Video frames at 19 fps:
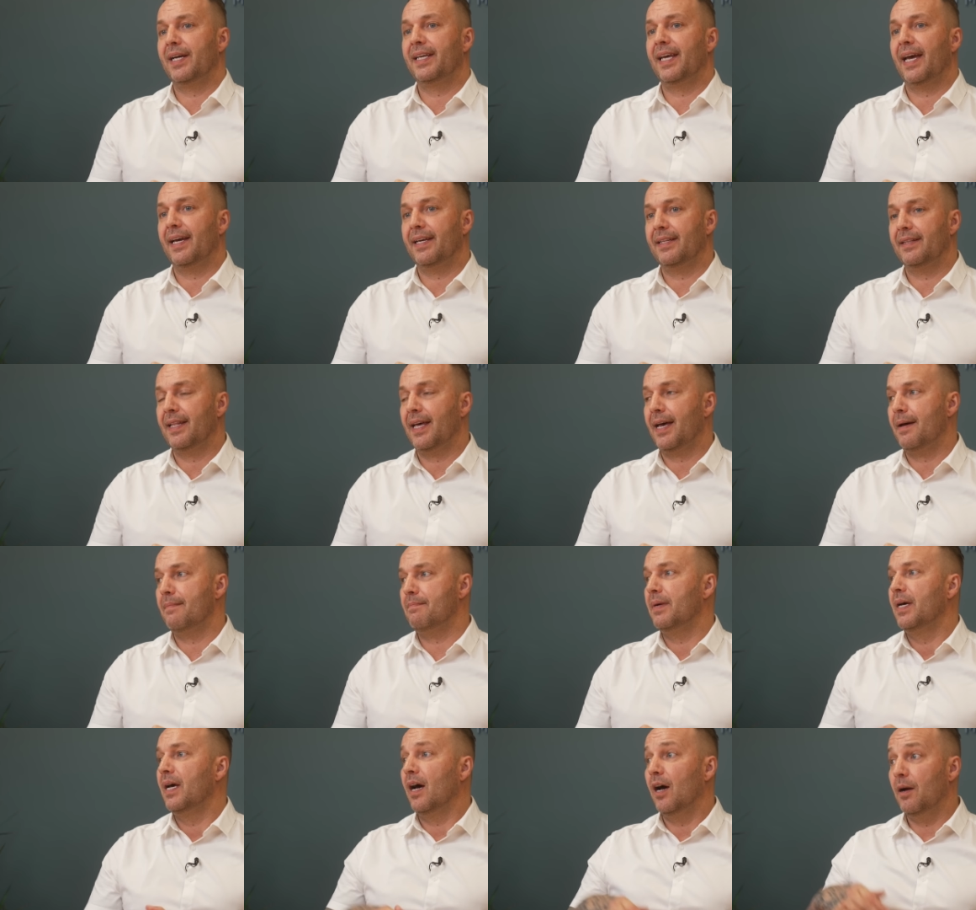getting
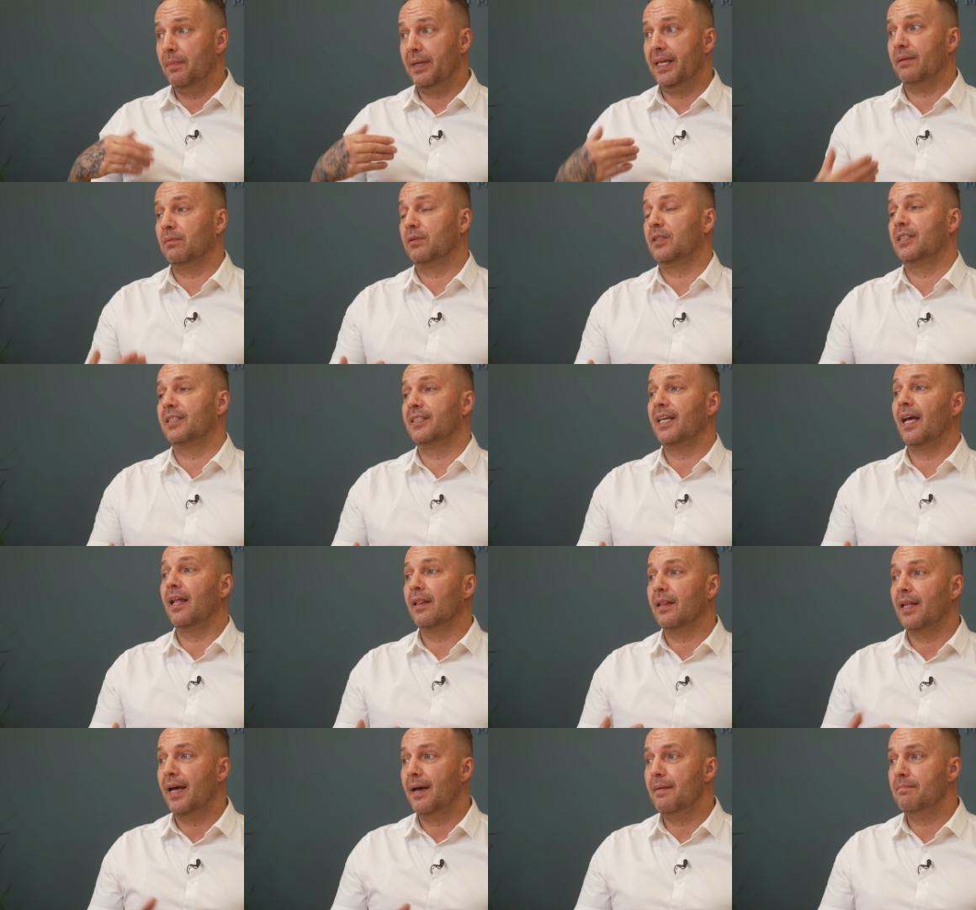them and being able to sell
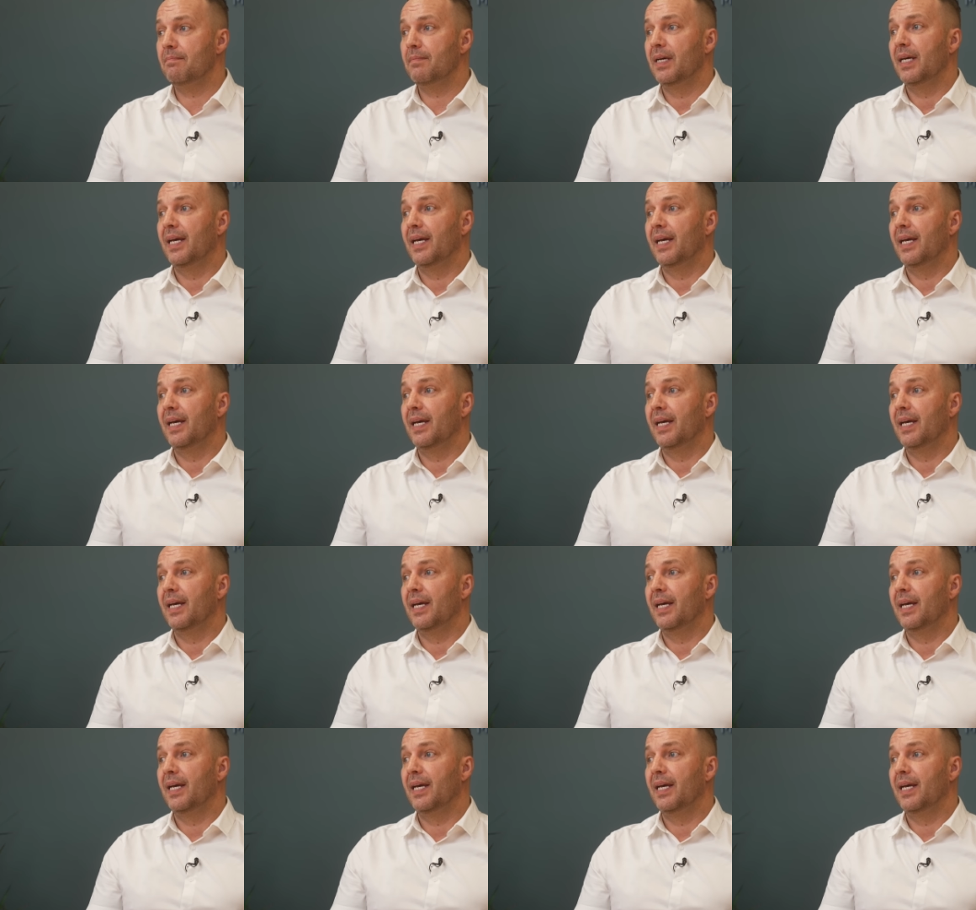them